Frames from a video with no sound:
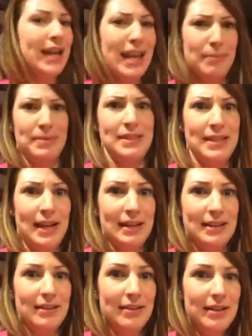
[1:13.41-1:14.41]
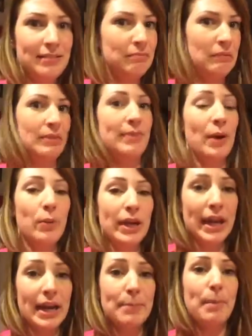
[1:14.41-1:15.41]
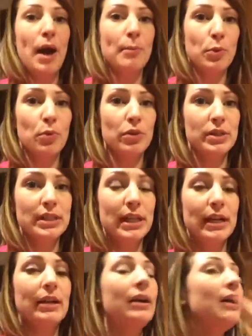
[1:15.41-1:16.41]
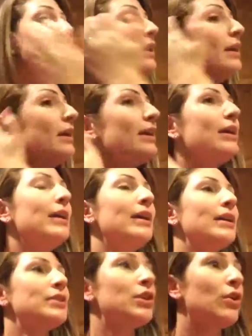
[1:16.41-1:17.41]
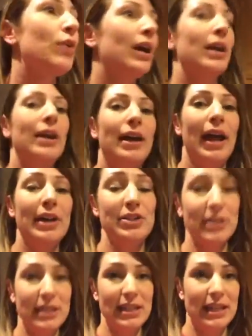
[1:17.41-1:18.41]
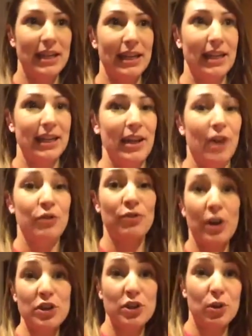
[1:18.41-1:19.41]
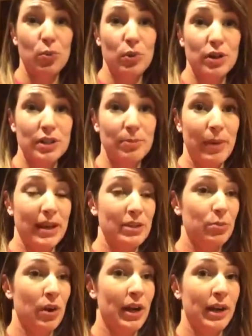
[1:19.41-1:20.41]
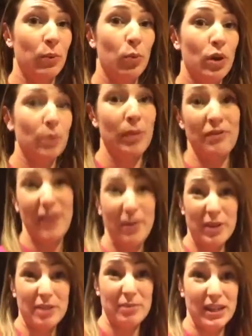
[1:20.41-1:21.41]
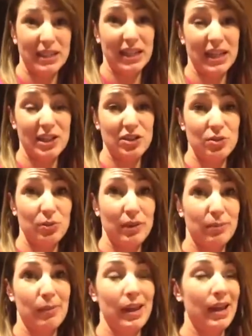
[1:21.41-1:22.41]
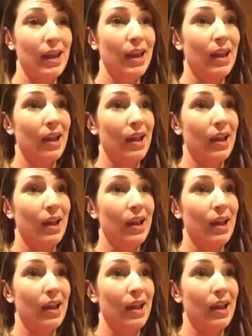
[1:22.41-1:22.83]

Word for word: That can't be sanitary. I'm not winning any mom awards there. So I just need a functional workspace where I can work. My family can be in the kitchen with me.